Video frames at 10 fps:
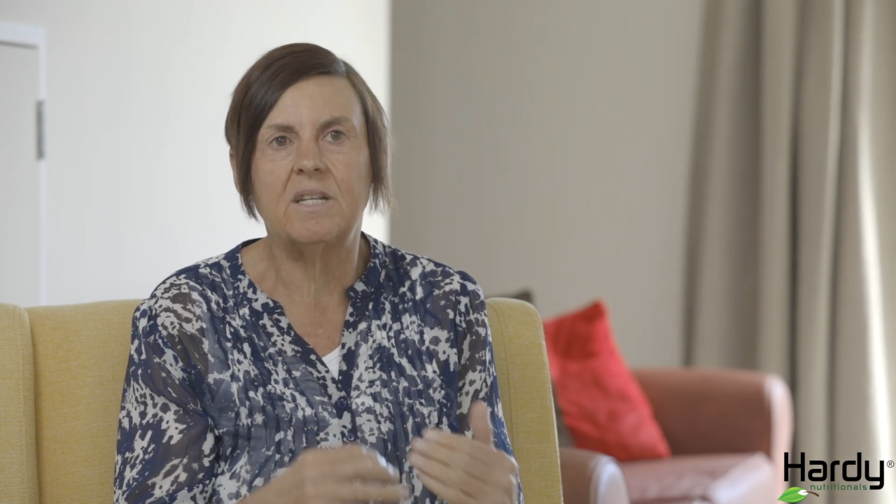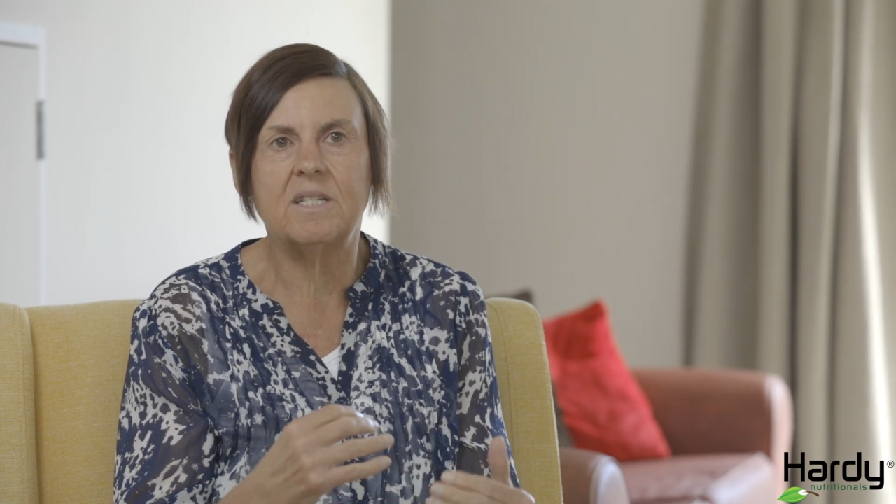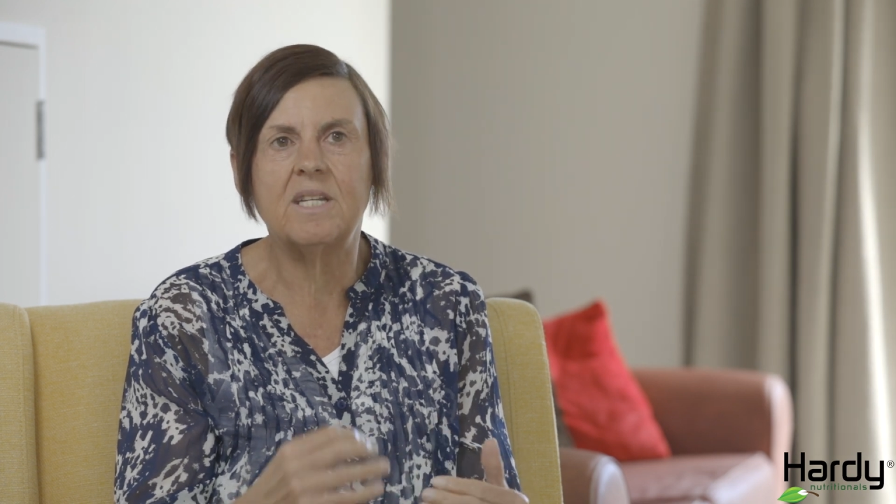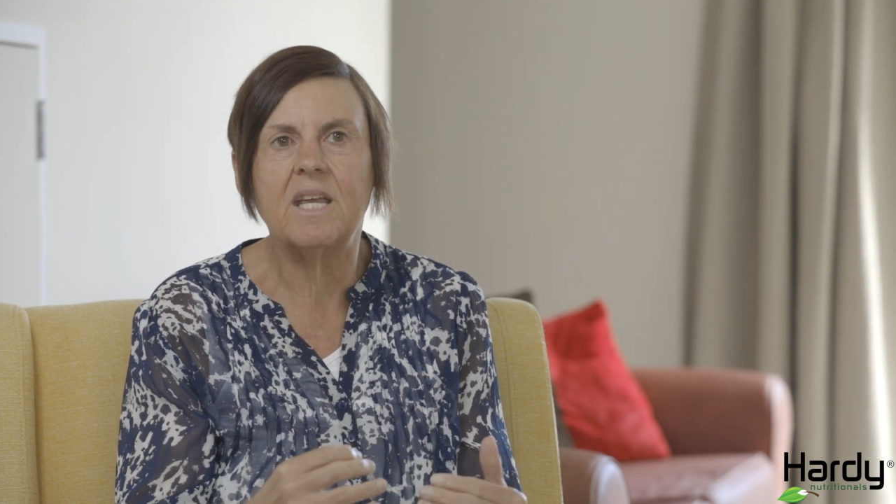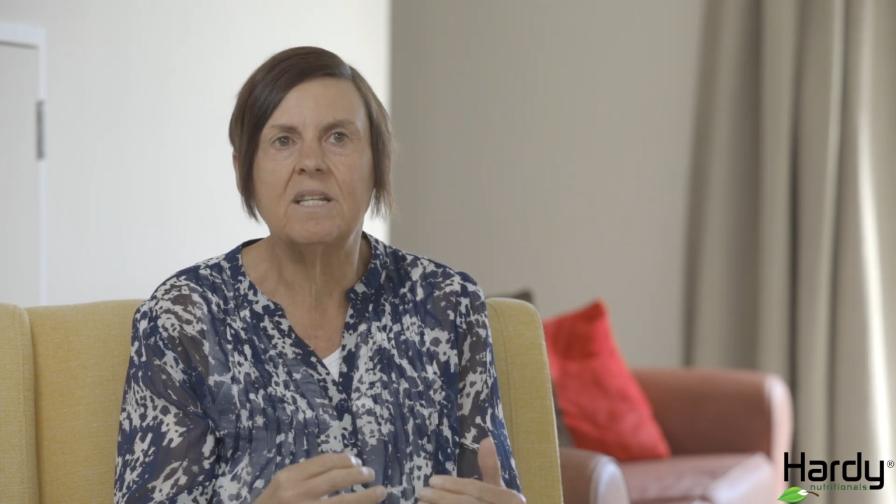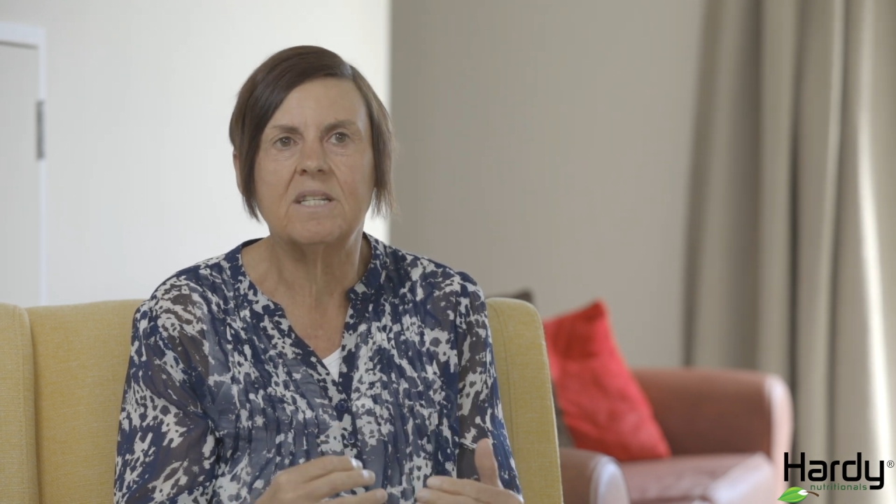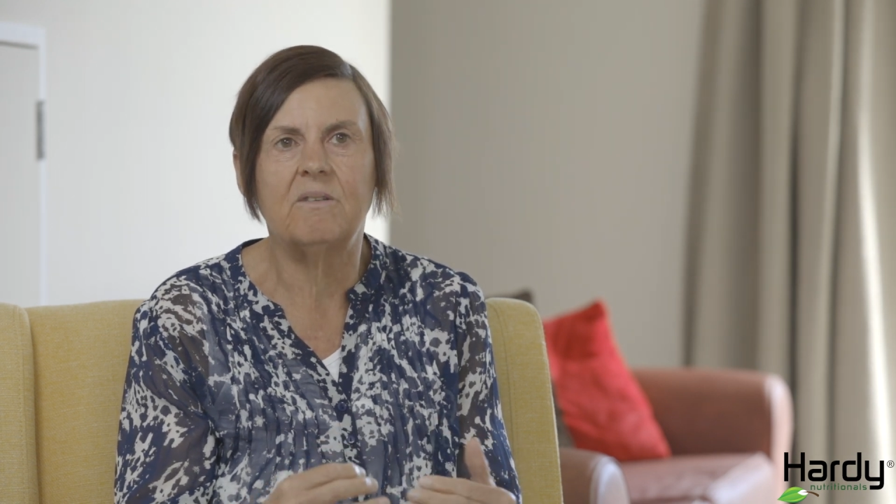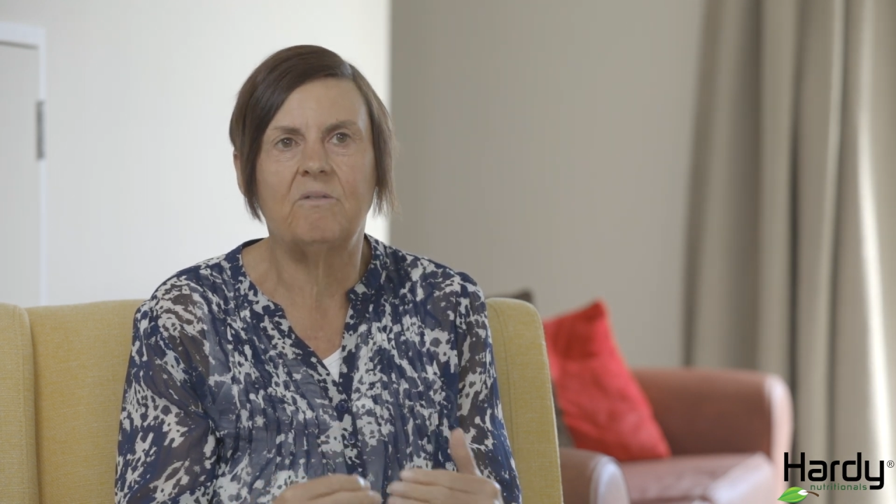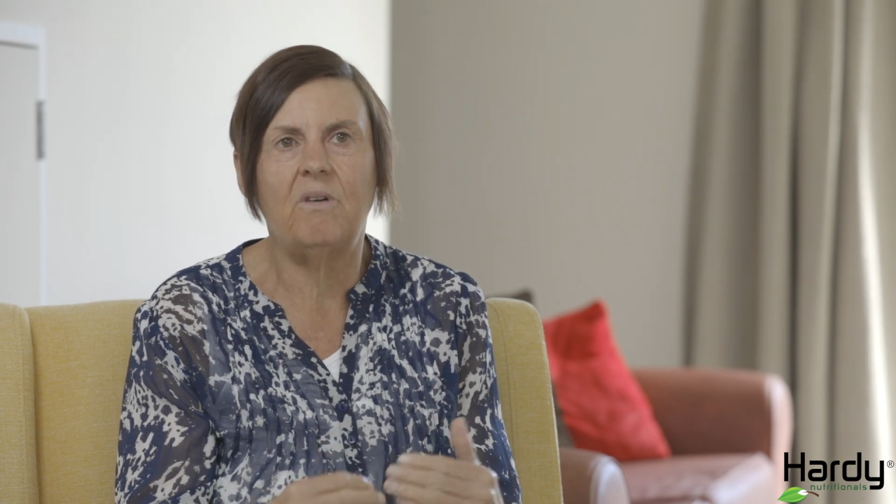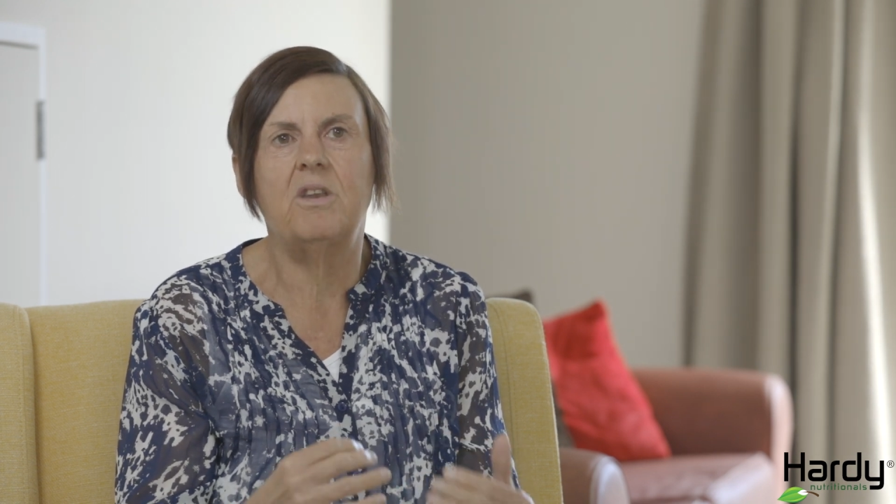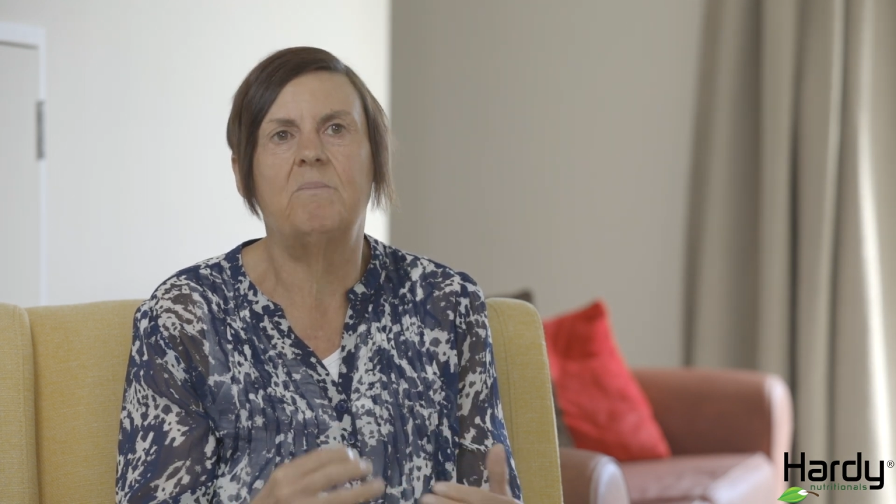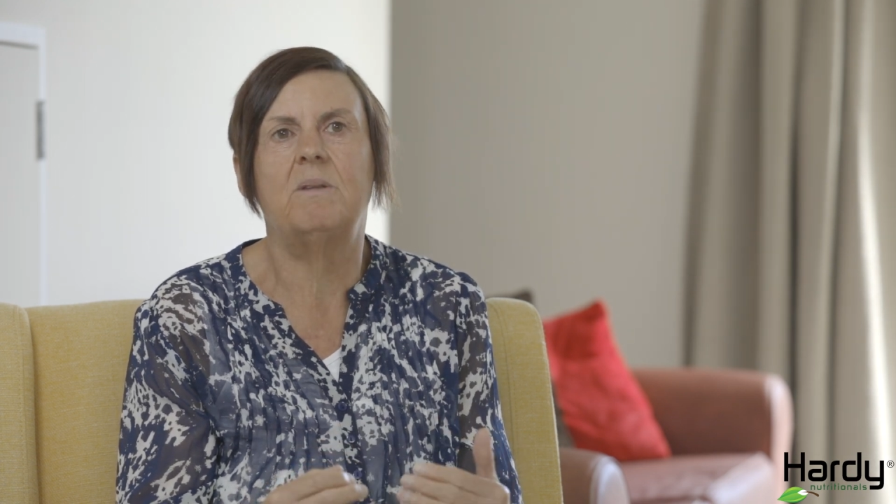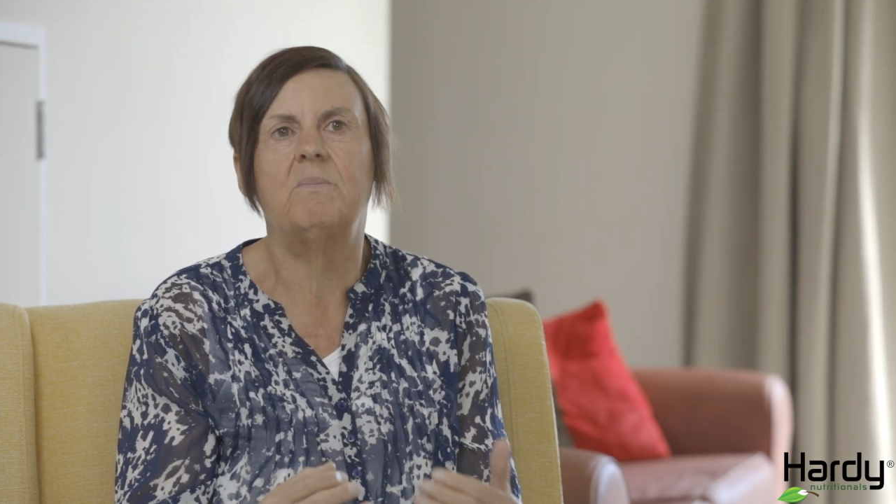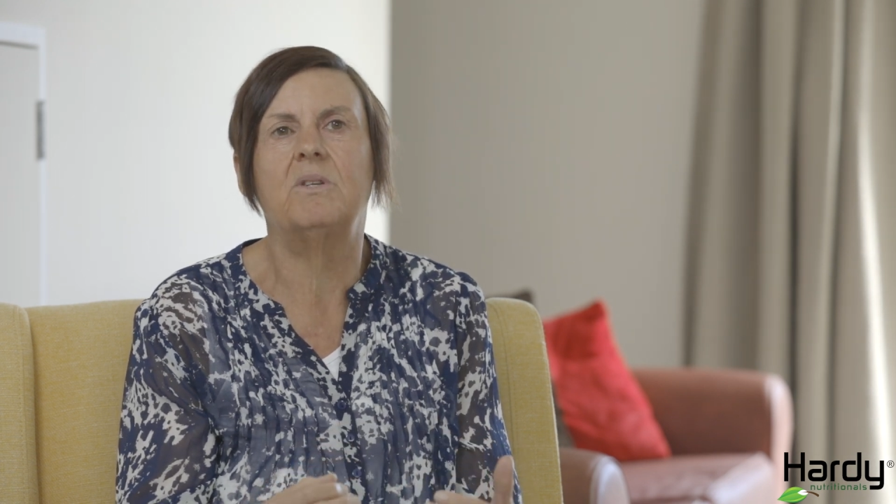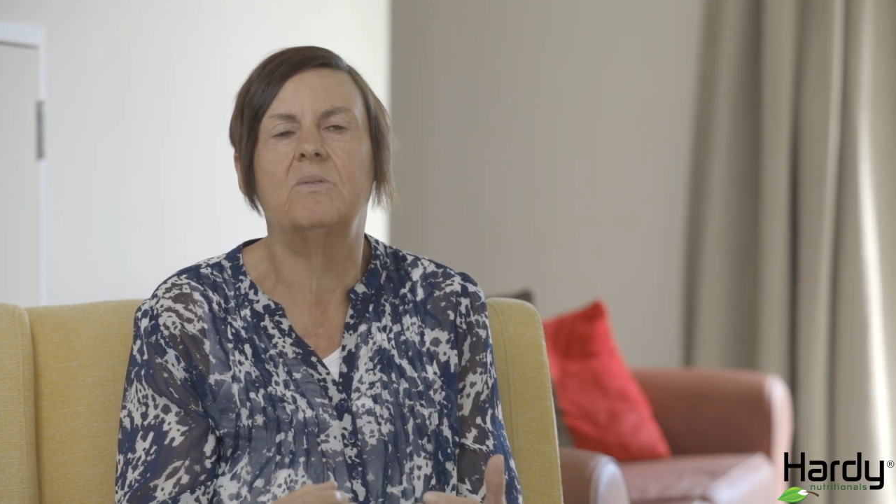intensive
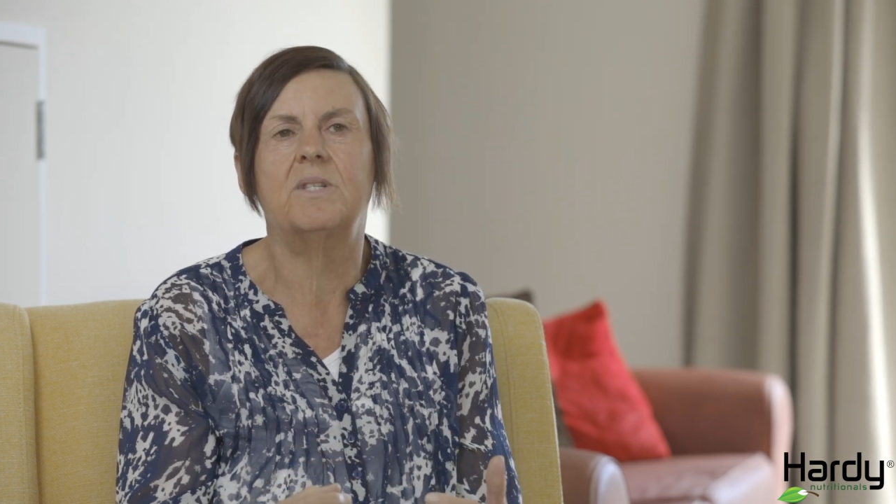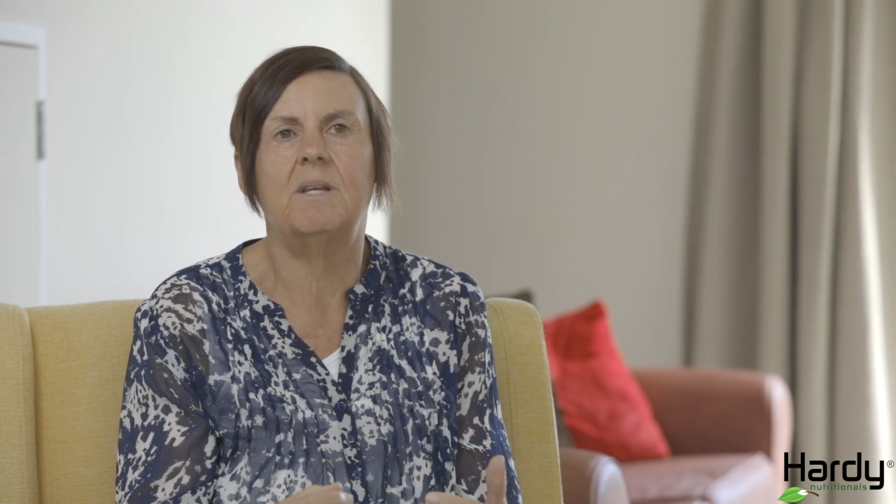vitamin and mineral